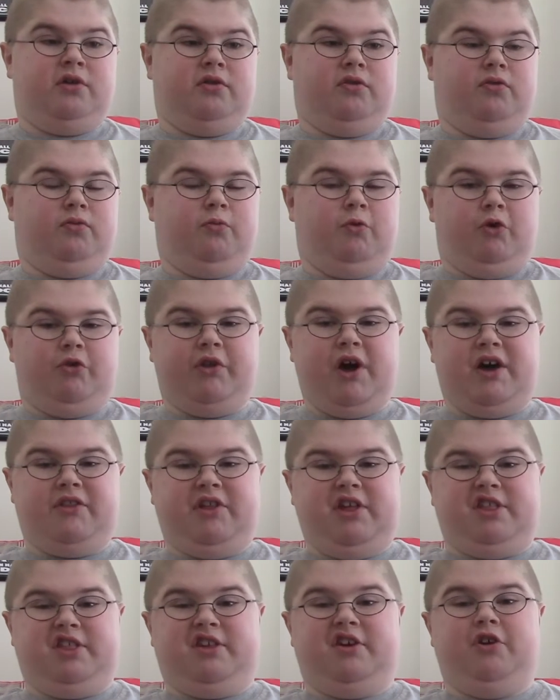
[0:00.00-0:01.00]
well, not
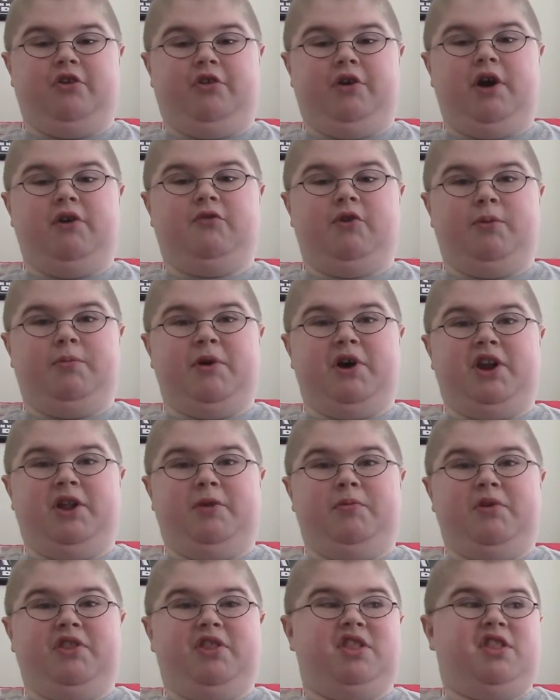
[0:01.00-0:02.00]
necessarily everybody,
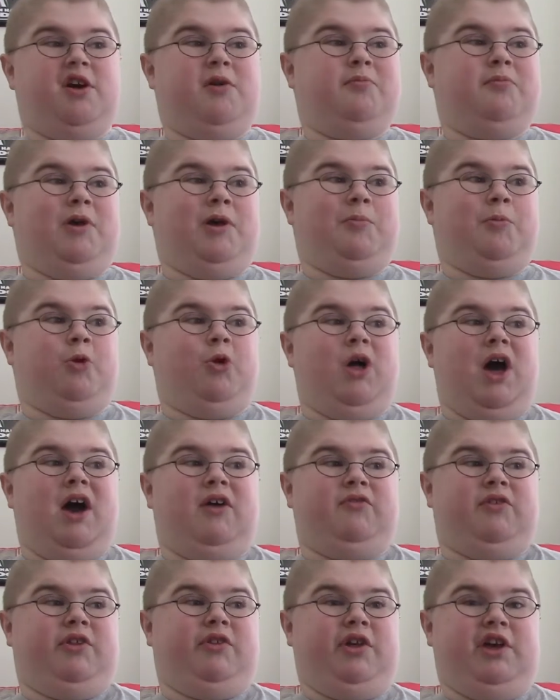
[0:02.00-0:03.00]
but some people
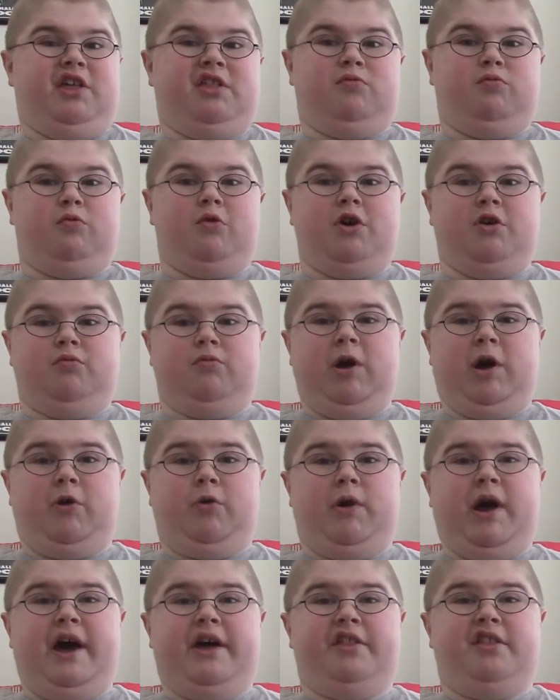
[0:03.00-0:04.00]
have at least one
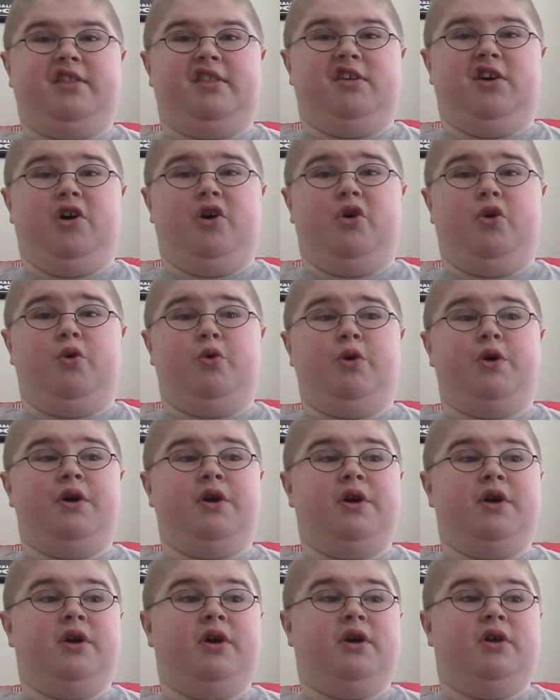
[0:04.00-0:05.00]
regret. So
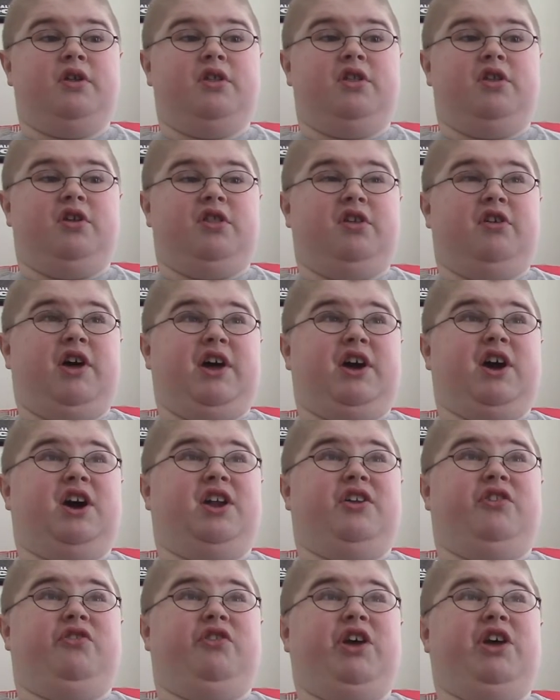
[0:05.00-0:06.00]
that
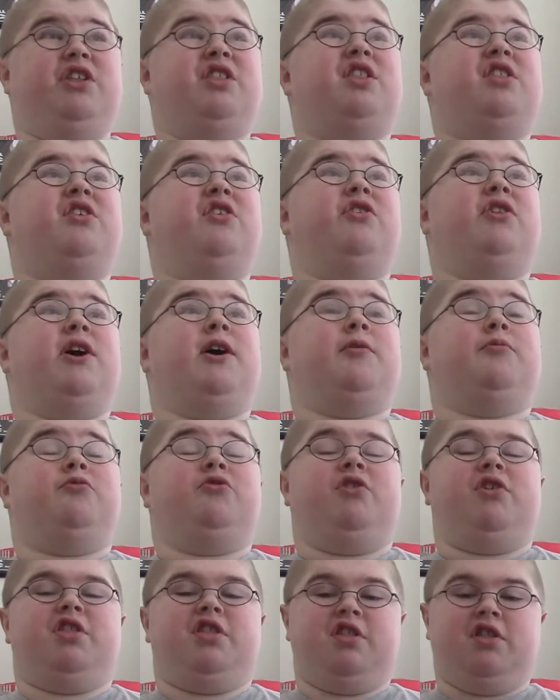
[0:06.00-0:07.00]
kind of leads to them
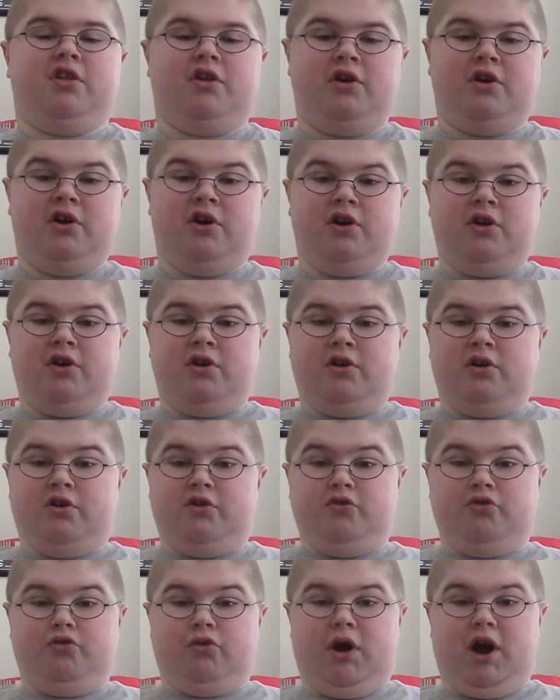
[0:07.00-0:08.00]
just
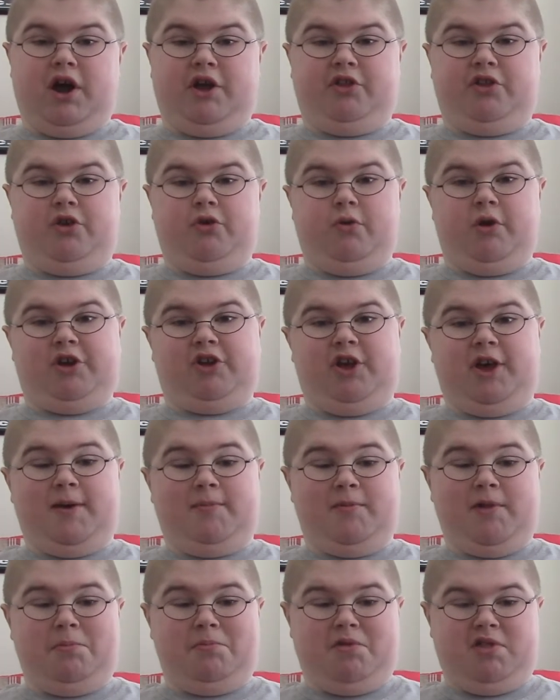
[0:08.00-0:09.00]
trying to
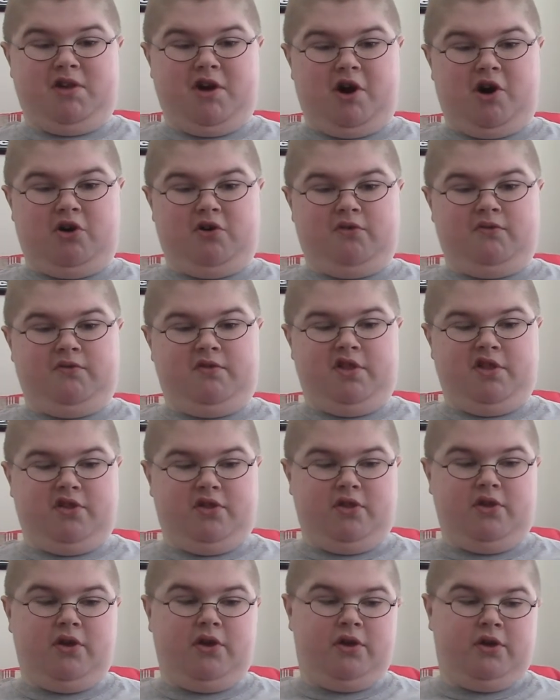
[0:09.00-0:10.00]
redeem themselves
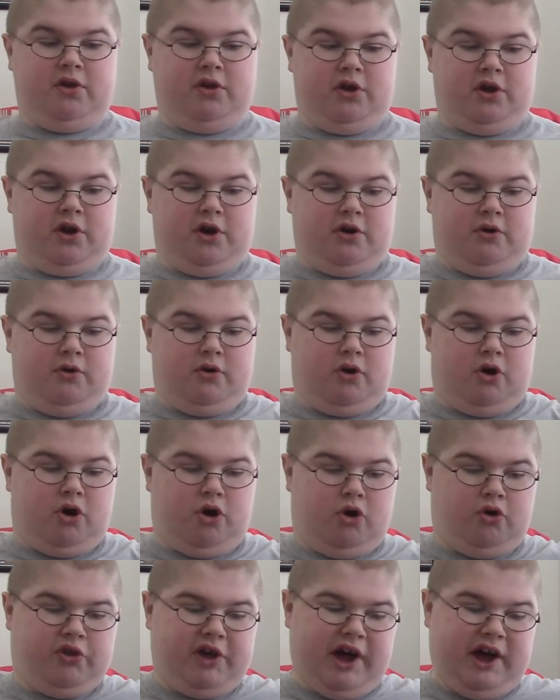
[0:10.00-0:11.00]
and,
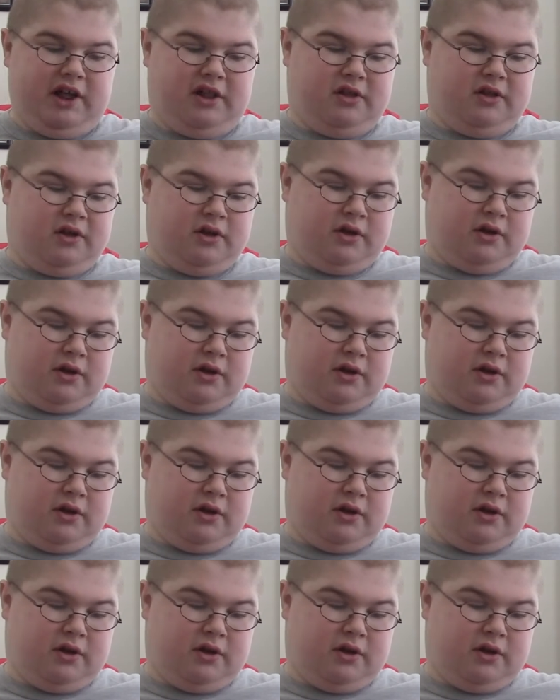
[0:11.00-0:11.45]
all that.